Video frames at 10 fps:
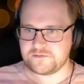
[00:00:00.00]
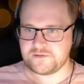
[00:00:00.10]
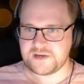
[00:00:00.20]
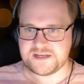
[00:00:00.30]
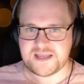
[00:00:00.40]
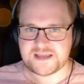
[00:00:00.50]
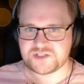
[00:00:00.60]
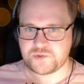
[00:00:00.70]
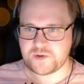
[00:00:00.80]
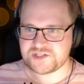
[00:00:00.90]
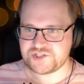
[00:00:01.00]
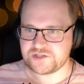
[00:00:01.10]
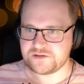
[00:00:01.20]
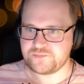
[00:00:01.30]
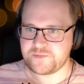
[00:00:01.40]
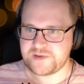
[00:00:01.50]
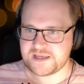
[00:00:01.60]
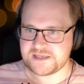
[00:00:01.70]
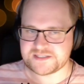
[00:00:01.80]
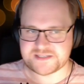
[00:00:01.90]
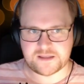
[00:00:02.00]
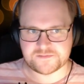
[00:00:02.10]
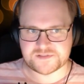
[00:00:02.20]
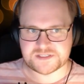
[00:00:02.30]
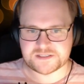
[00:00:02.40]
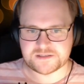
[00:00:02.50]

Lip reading: Right, next question. Prepare yourselves.